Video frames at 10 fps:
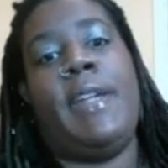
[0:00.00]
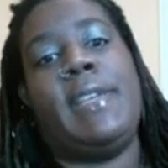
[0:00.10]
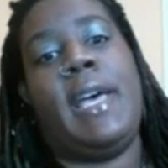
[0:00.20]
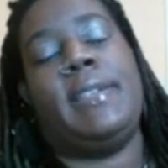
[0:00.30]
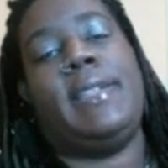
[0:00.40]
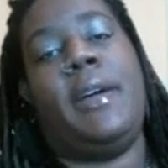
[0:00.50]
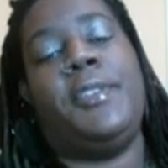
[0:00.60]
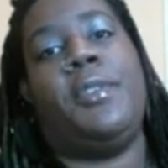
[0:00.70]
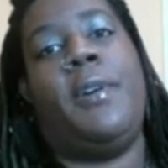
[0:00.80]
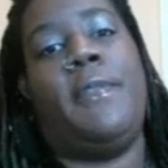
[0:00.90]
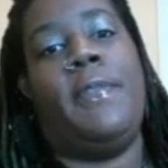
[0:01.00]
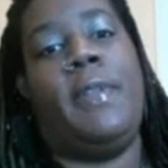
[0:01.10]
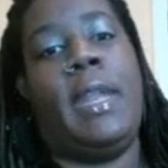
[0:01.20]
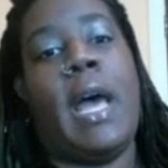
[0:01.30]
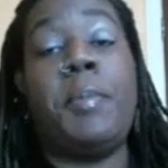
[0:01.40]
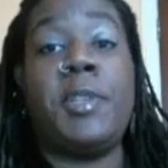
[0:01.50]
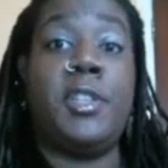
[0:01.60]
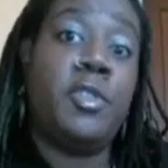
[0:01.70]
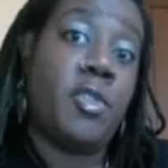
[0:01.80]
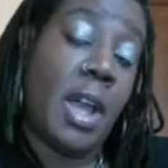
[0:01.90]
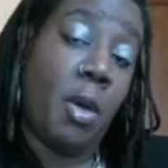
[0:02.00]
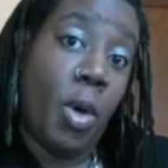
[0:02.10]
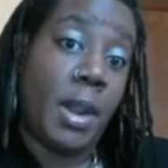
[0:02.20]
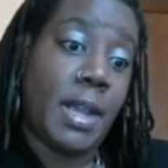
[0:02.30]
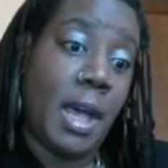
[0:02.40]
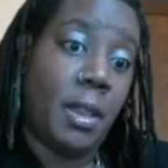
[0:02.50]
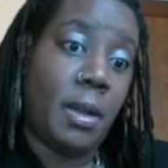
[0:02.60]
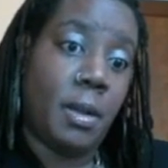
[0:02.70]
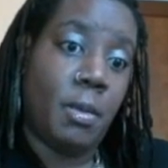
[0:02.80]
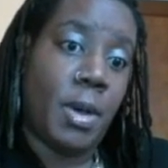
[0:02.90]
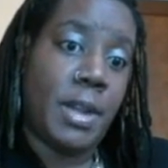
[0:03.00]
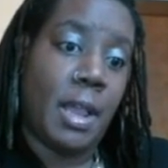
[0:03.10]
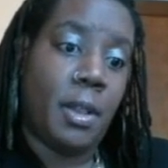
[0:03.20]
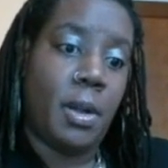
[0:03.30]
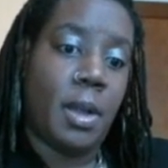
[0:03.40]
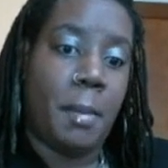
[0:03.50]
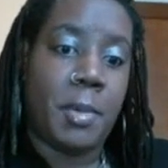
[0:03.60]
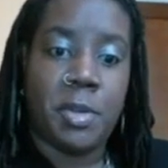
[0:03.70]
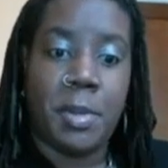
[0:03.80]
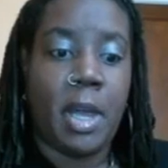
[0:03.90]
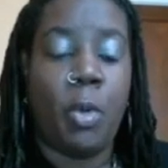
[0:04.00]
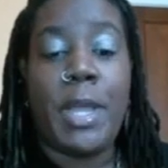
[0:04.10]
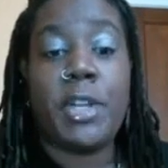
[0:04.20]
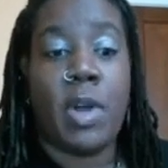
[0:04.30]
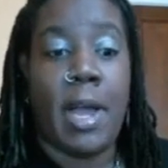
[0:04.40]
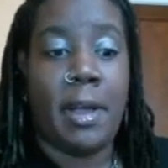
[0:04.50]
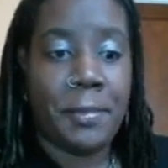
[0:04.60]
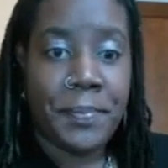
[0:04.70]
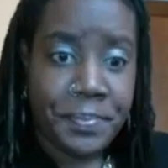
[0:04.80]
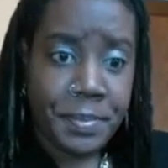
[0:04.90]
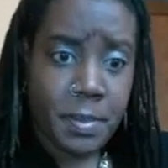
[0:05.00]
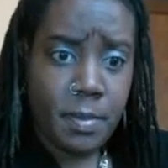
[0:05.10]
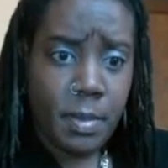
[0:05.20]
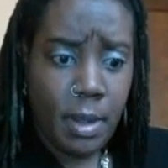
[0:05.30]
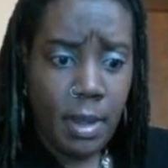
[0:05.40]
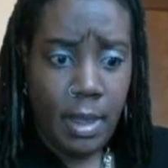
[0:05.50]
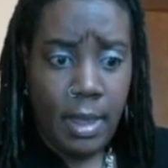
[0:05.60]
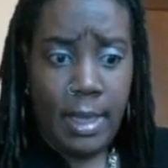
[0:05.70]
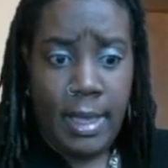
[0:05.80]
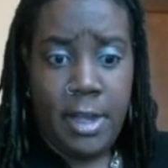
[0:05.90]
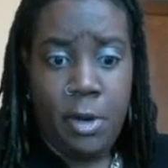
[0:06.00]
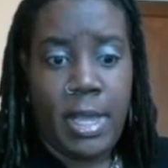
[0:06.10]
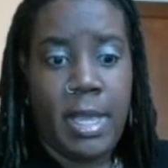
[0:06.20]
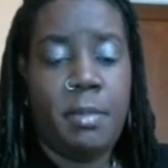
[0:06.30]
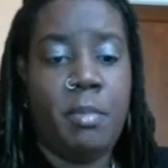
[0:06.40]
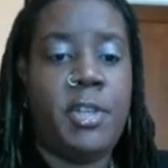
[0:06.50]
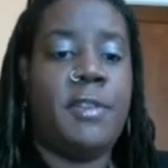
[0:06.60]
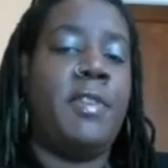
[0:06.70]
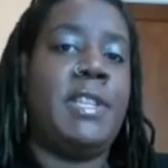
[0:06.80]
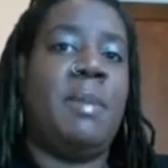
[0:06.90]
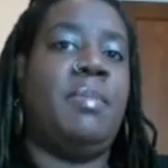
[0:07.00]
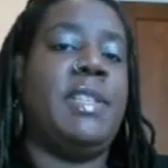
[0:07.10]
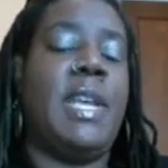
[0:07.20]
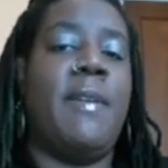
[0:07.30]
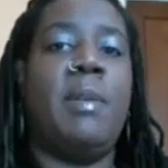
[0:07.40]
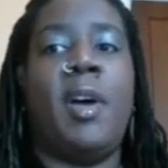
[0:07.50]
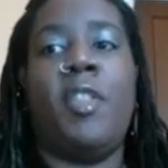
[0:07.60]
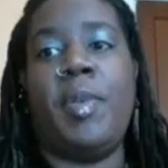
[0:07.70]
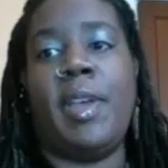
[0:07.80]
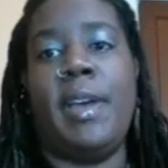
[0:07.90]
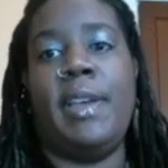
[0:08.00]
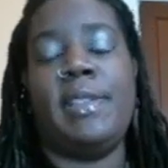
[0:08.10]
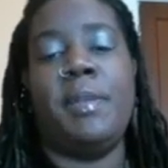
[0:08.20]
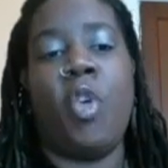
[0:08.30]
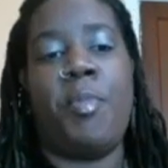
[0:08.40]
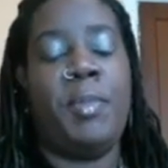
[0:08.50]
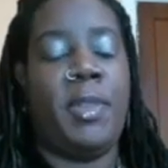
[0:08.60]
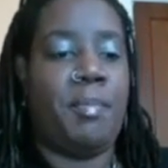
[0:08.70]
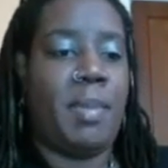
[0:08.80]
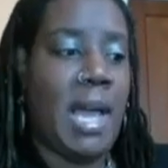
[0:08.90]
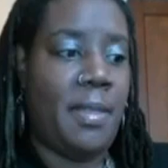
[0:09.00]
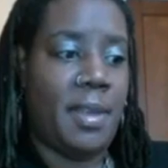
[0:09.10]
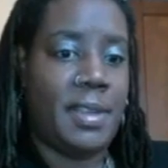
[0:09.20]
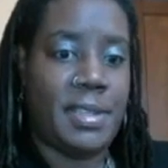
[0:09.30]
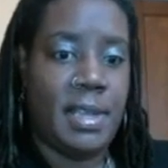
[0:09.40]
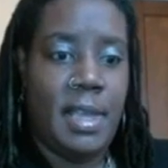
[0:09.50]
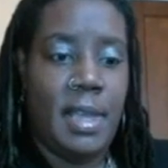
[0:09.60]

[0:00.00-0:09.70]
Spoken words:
and that has a downsell, an option to try a $1, I'm assuming a week trial. And you'll get different templates every month, because the more people that buy this,